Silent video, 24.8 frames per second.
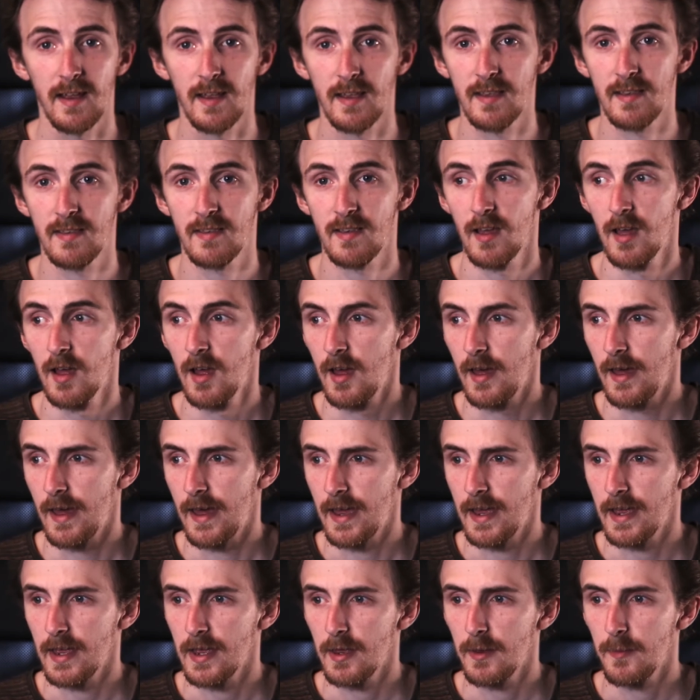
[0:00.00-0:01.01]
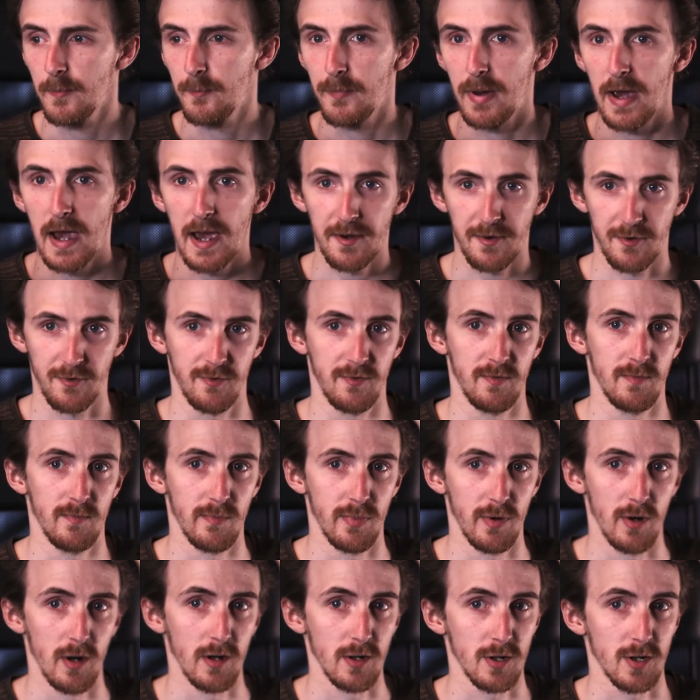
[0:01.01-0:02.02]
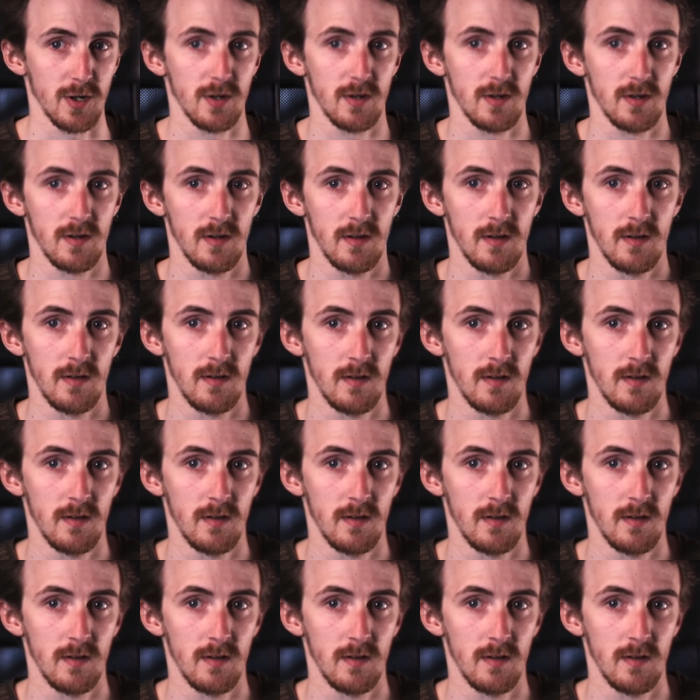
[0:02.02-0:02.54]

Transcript: is a pattern brush.